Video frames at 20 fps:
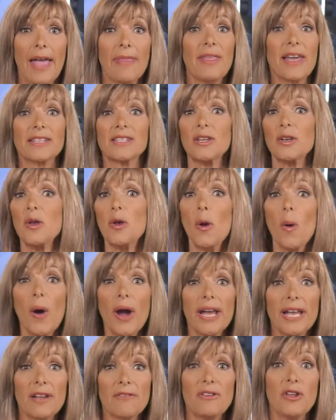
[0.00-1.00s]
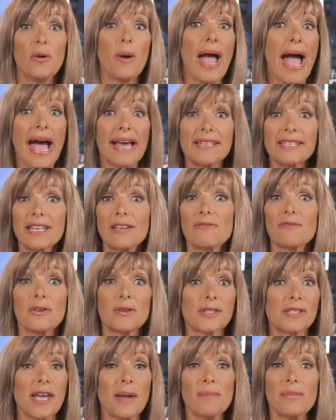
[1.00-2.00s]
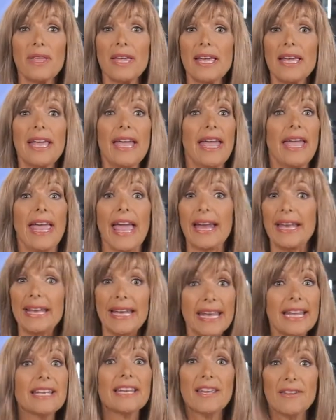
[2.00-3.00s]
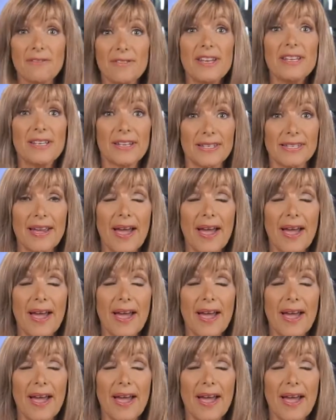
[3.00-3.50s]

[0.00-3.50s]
that's annoyed if you ask him for something at an inconvenient